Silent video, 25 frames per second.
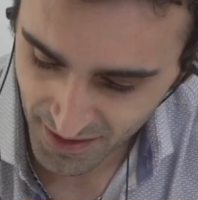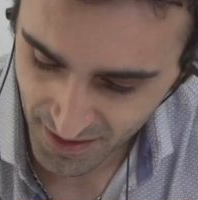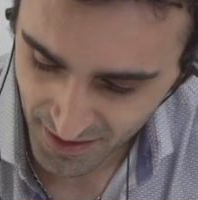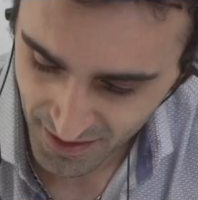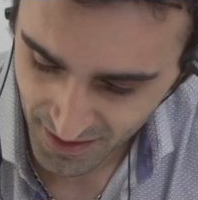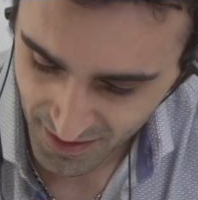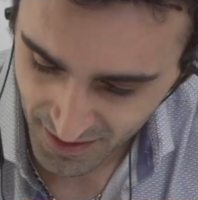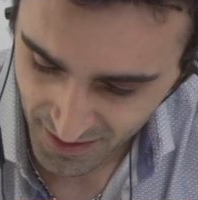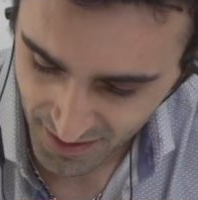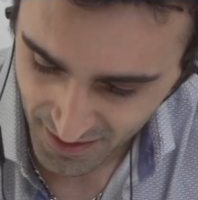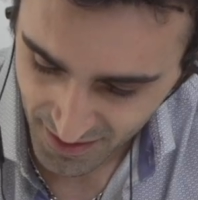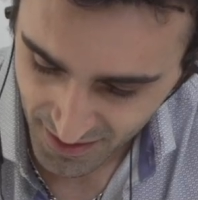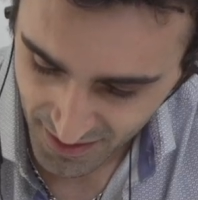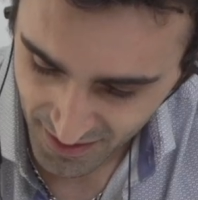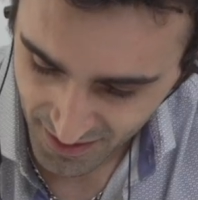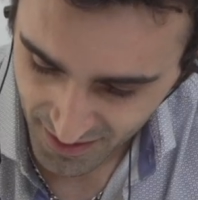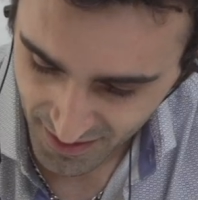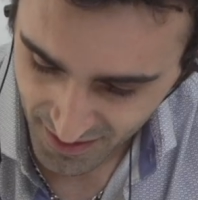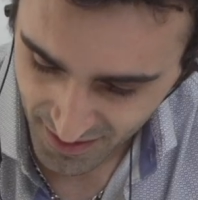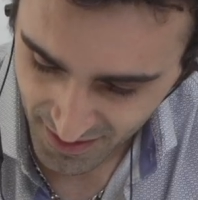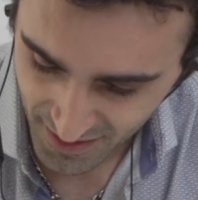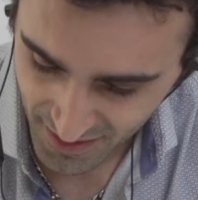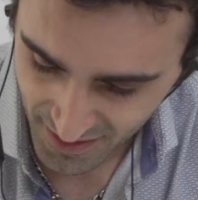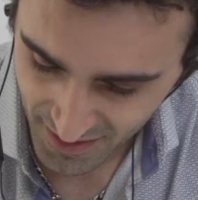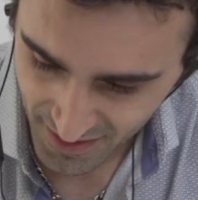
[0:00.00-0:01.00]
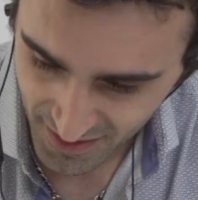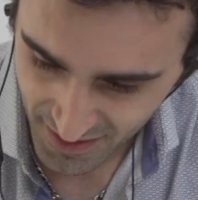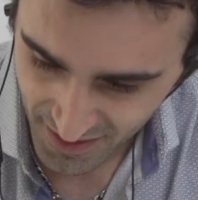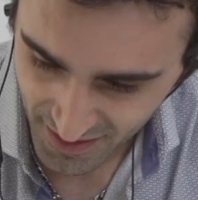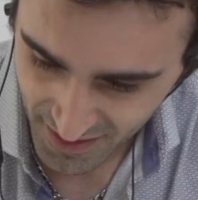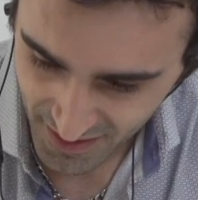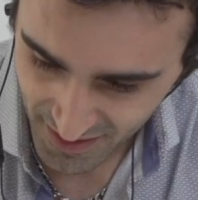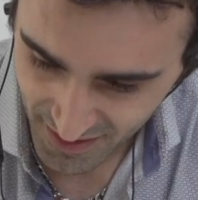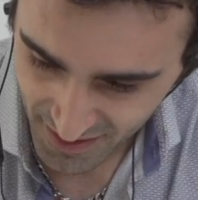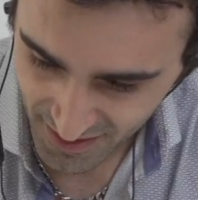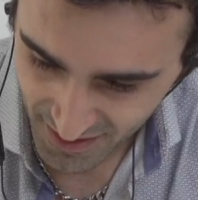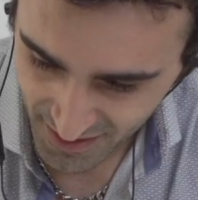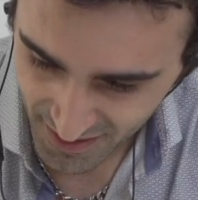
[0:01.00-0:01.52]

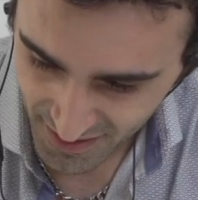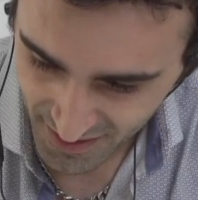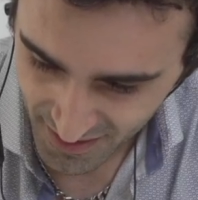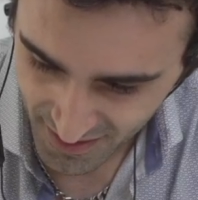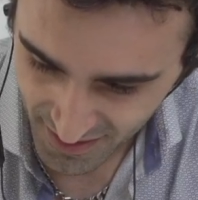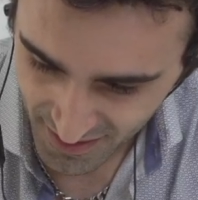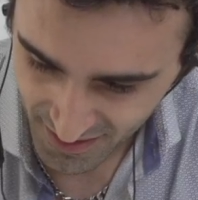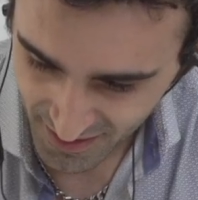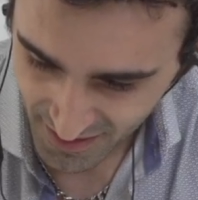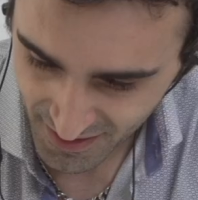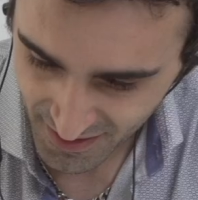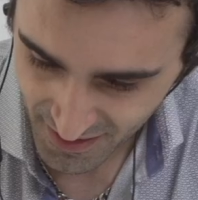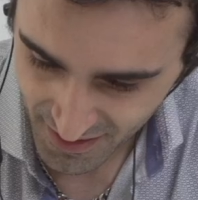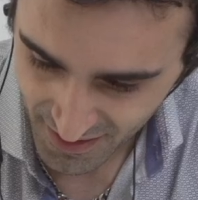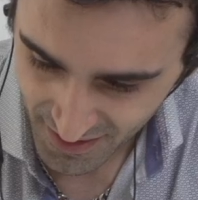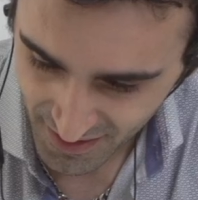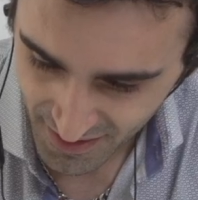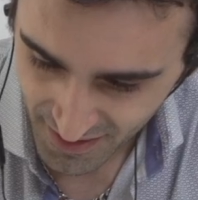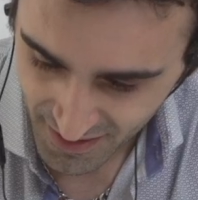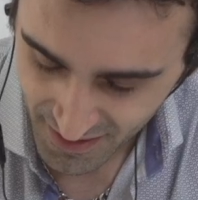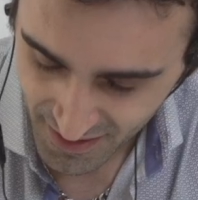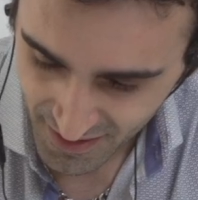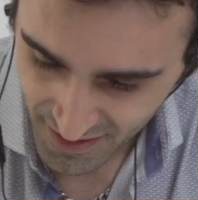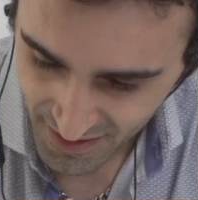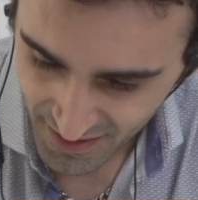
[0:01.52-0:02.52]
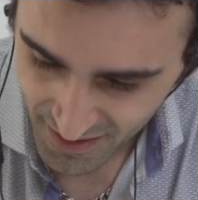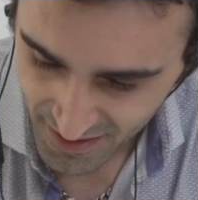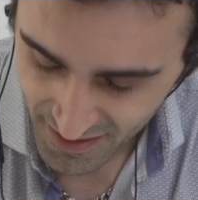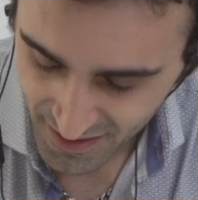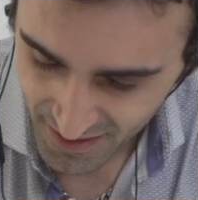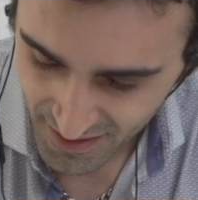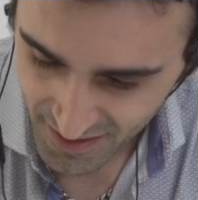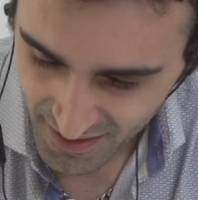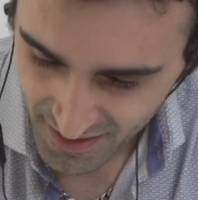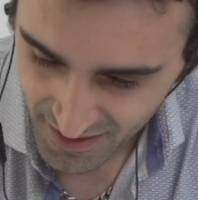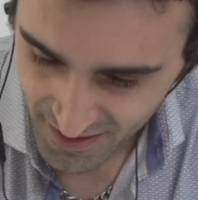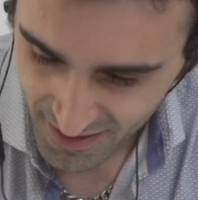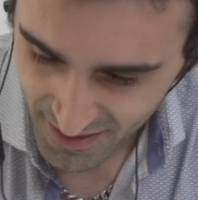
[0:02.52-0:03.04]

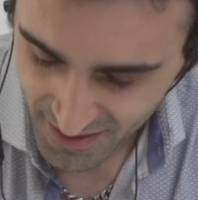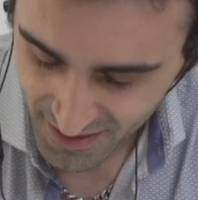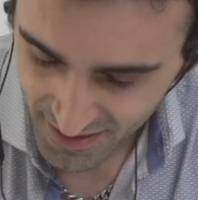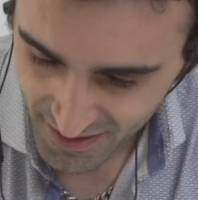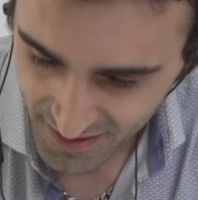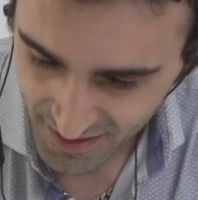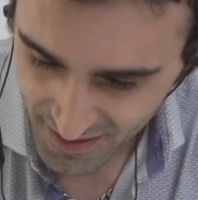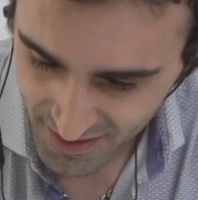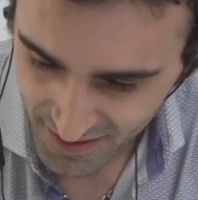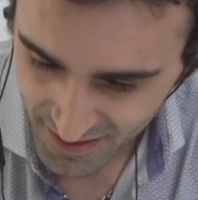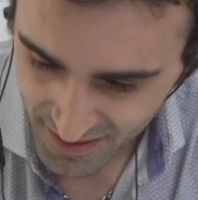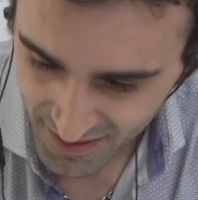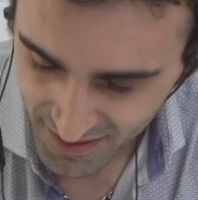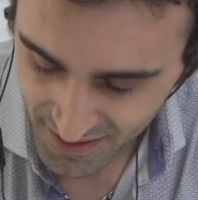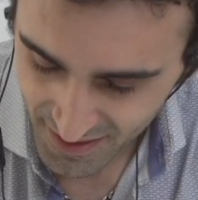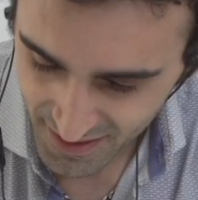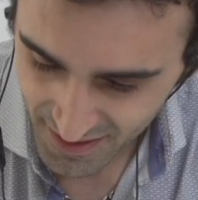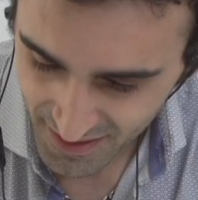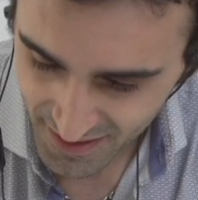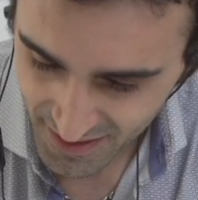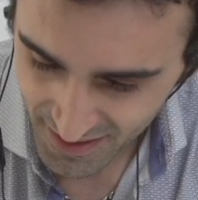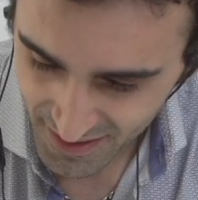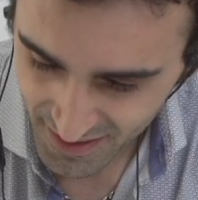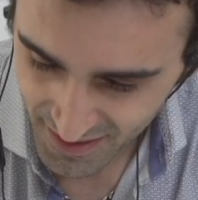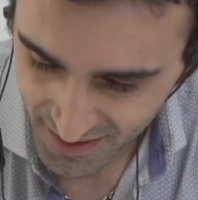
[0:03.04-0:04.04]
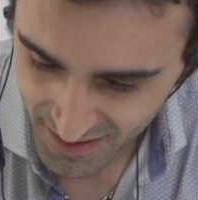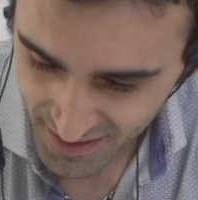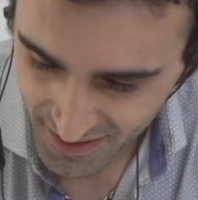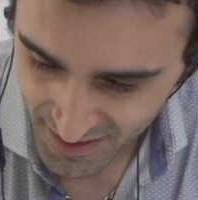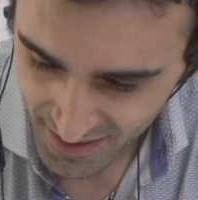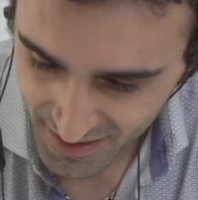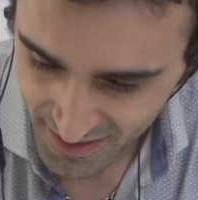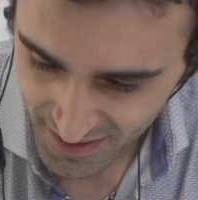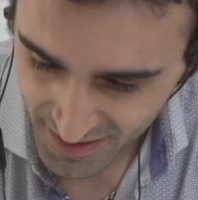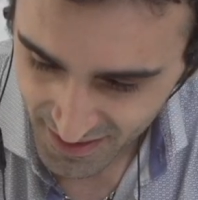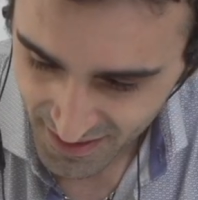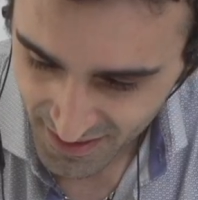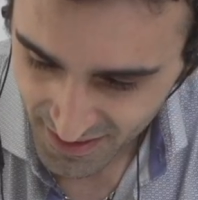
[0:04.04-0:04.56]

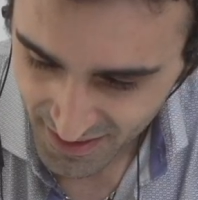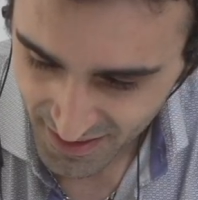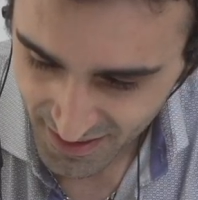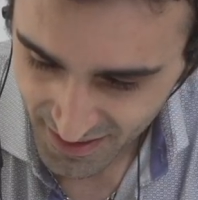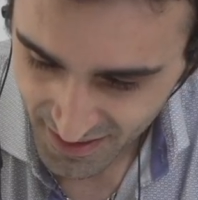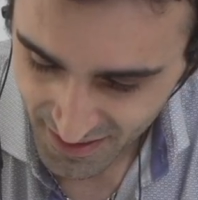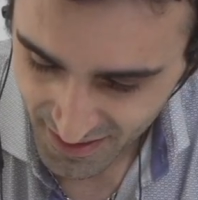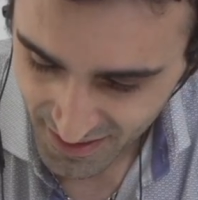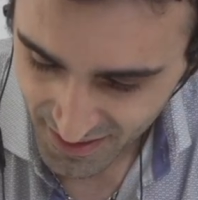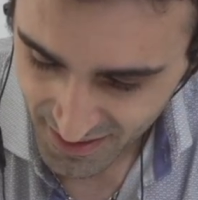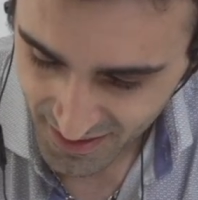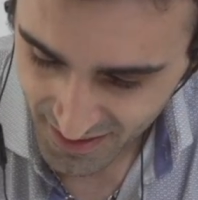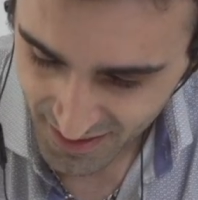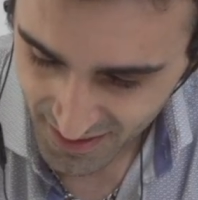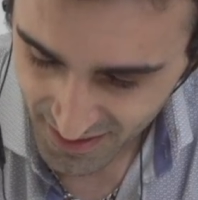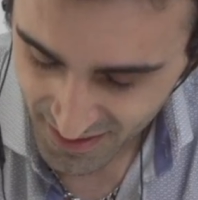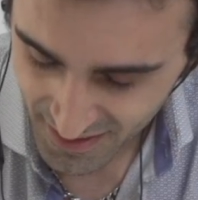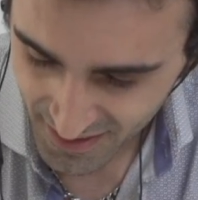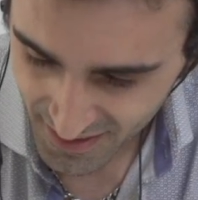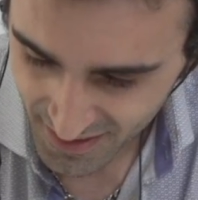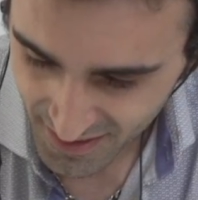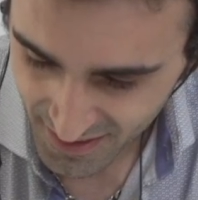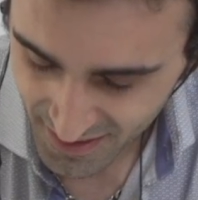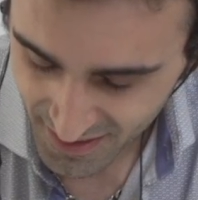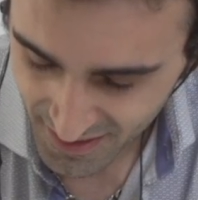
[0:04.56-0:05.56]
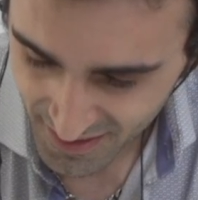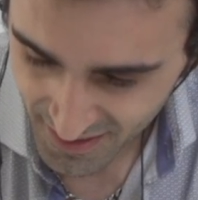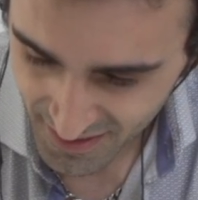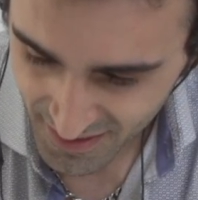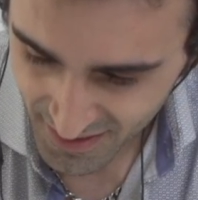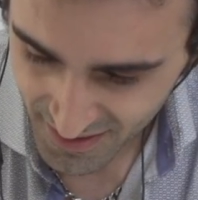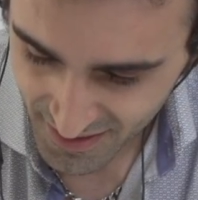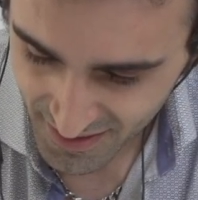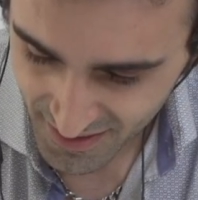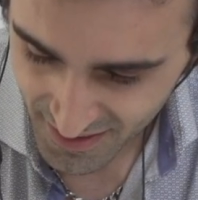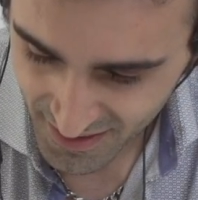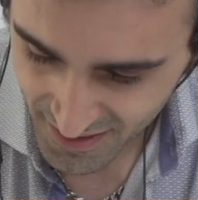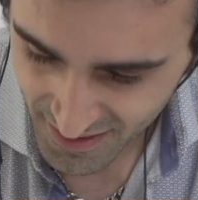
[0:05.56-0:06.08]

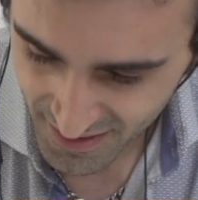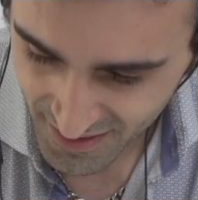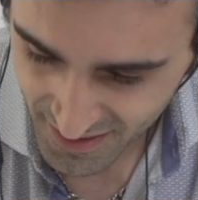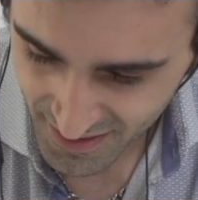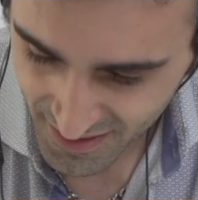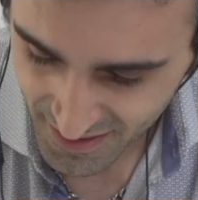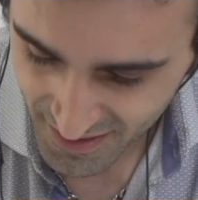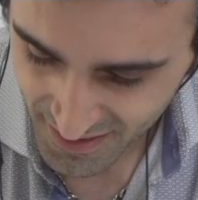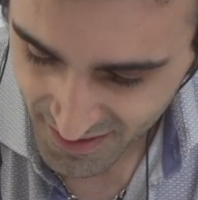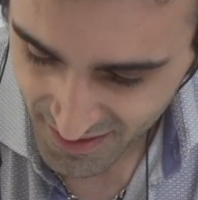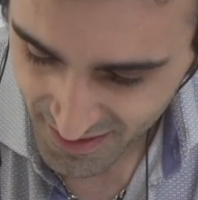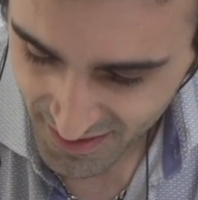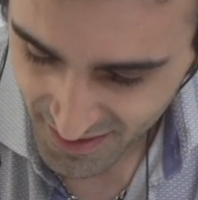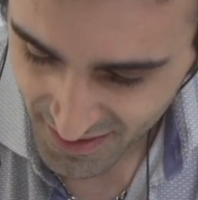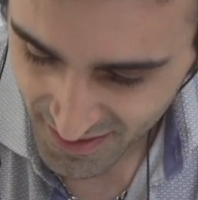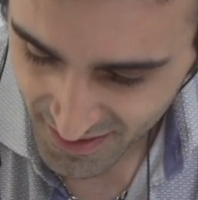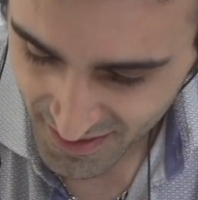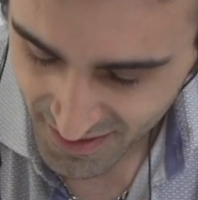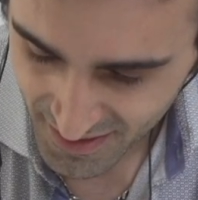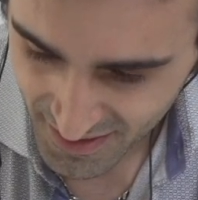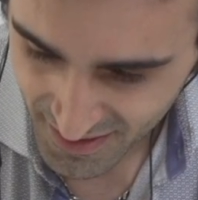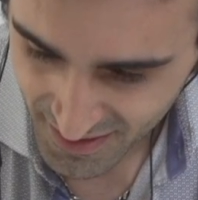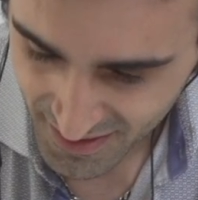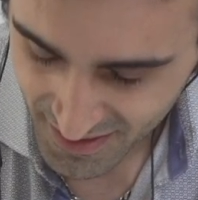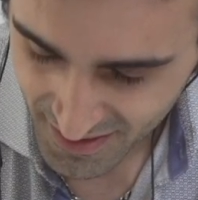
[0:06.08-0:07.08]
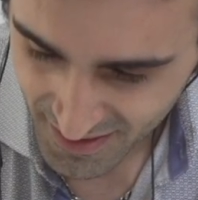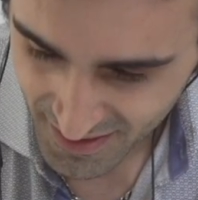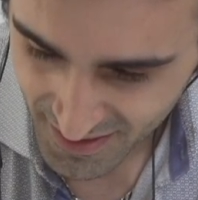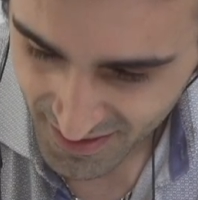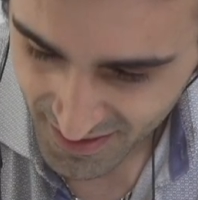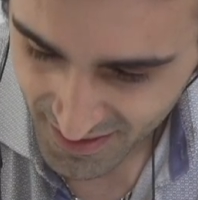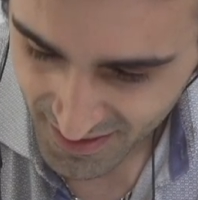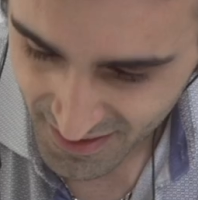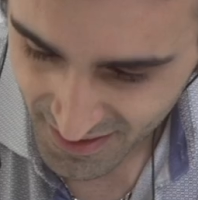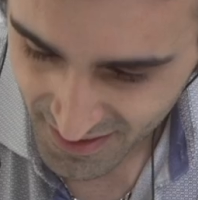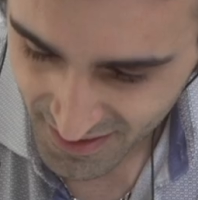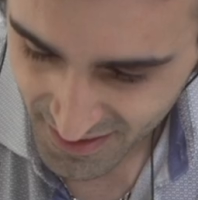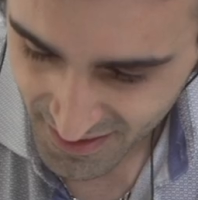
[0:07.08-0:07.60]

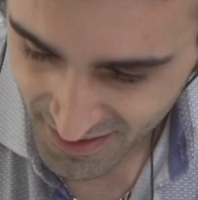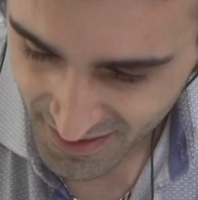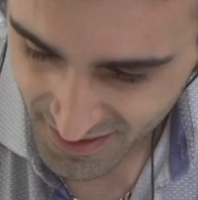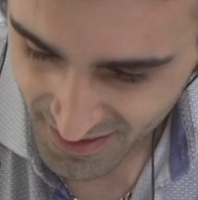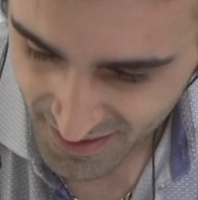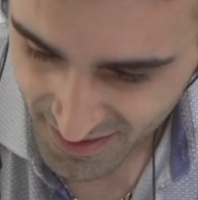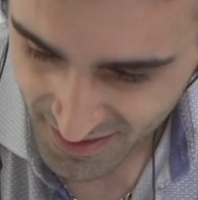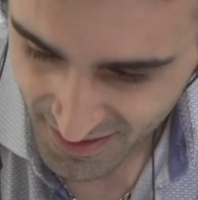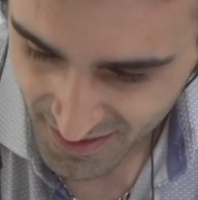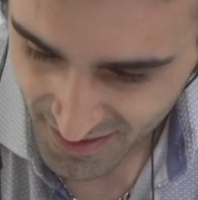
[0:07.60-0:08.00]
(not speaking)